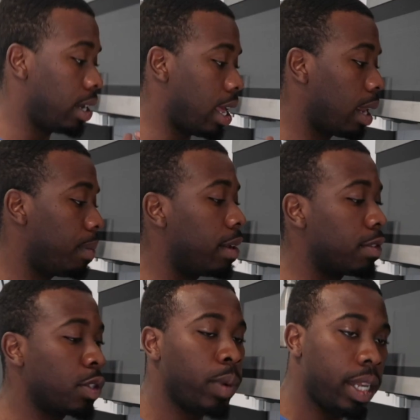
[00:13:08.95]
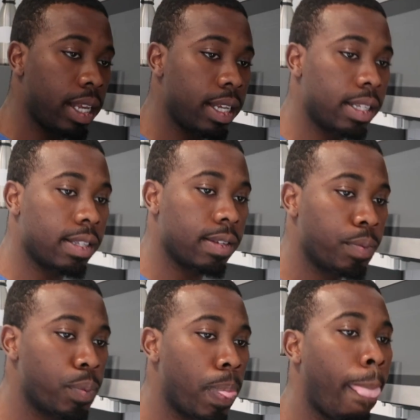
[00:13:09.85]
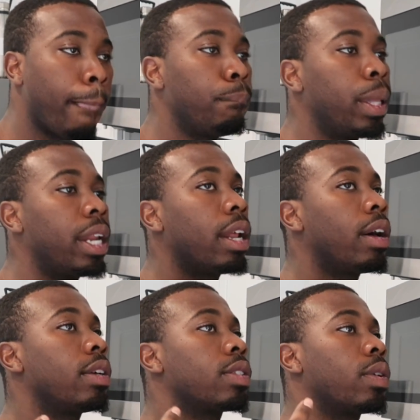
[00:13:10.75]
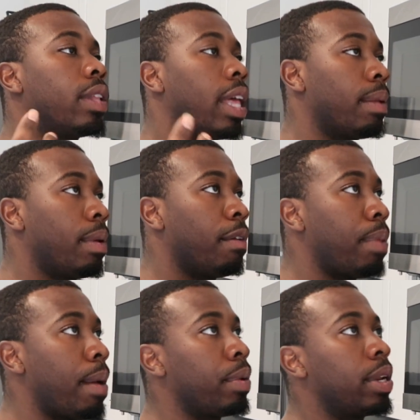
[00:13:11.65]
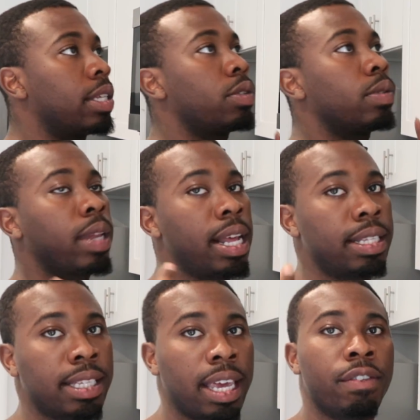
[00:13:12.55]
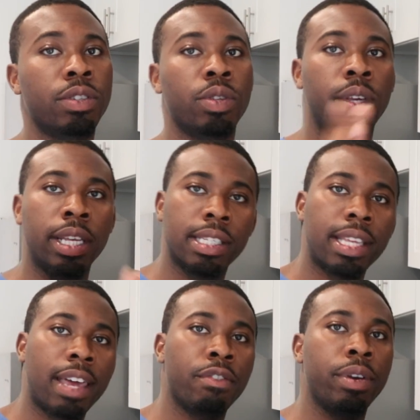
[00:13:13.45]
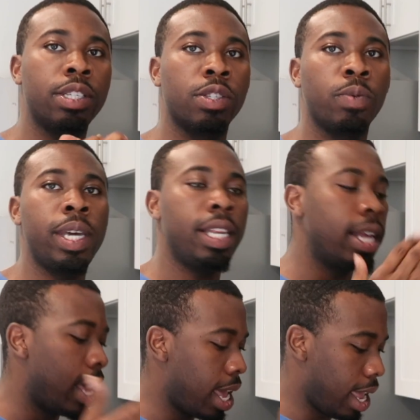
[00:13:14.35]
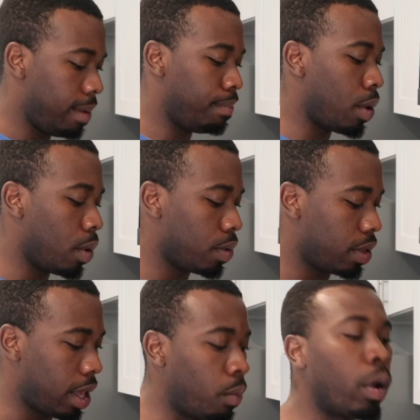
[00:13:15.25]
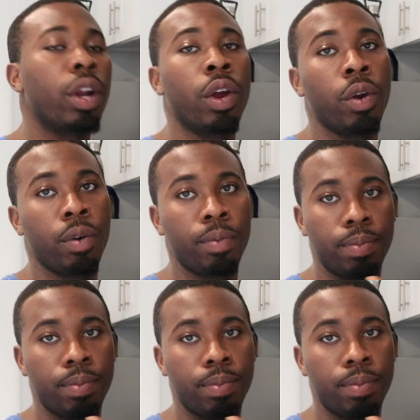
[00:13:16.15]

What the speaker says: An element of sweetness, but then also an element of pepperiness too, so that's savor. So you get savory, sweet in one herb.